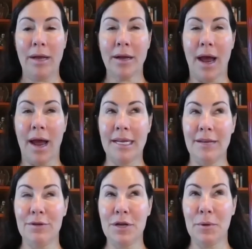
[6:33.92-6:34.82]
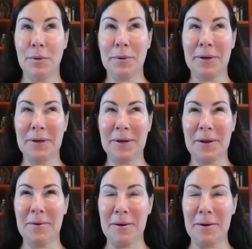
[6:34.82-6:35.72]
And I didn't even know we were going to
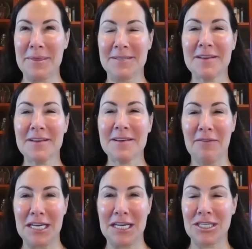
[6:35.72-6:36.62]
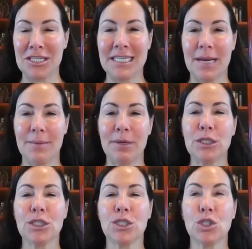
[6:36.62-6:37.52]
go here with this conversation today, but
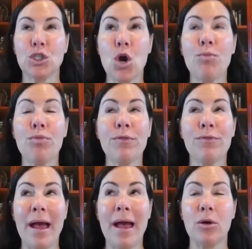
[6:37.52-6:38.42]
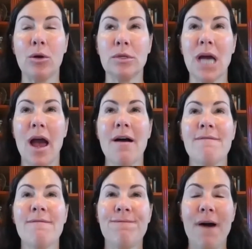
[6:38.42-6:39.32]
it's so profound.
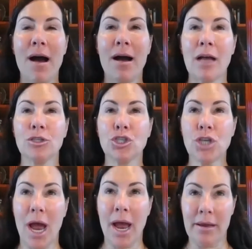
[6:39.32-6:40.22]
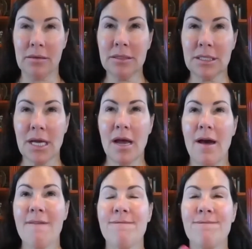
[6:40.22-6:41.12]
A child
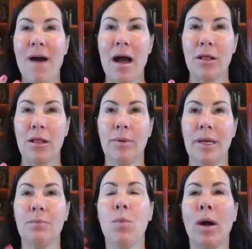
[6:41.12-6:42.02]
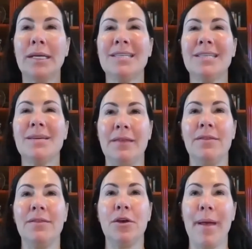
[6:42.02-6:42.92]
wanting to make
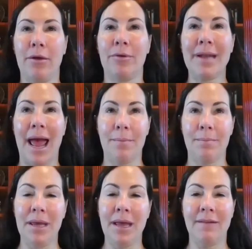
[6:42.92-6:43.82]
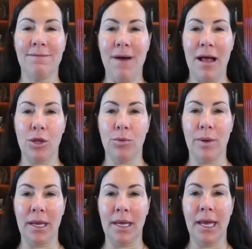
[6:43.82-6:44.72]
their parent happy and
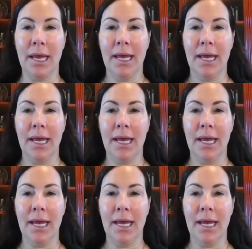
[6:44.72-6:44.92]
following